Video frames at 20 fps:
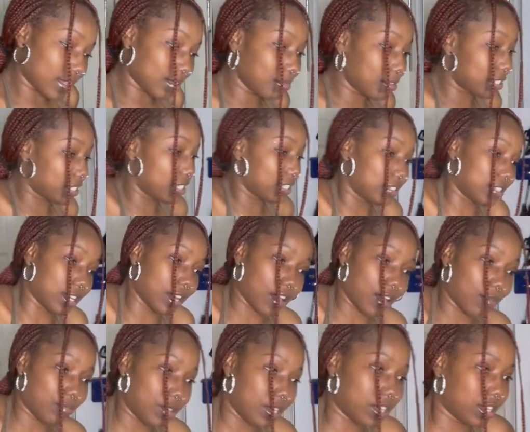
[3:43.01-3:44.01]
Let me just tell
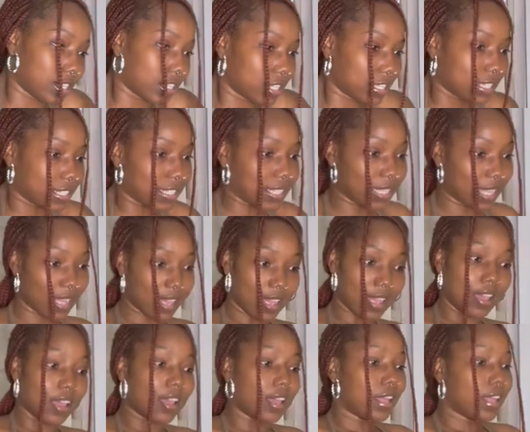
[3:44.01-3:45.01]
y'all because
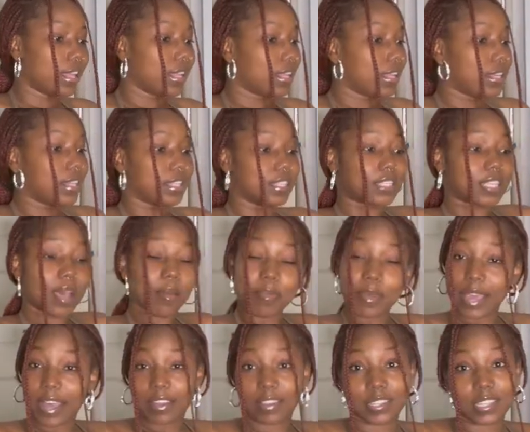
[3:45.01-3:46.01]
the type
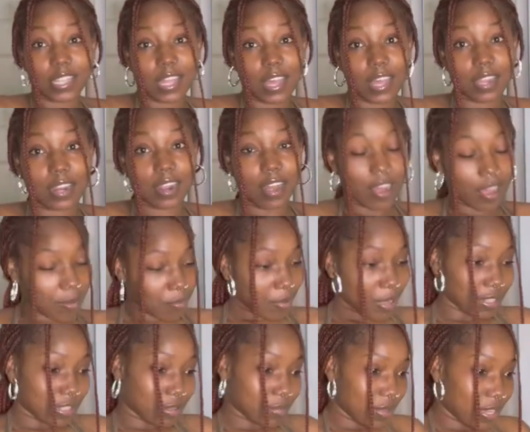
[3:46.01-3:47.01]
of outside I'm
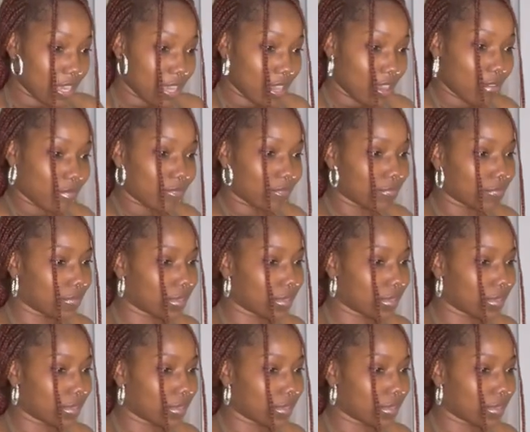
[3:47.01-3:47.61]
about to be,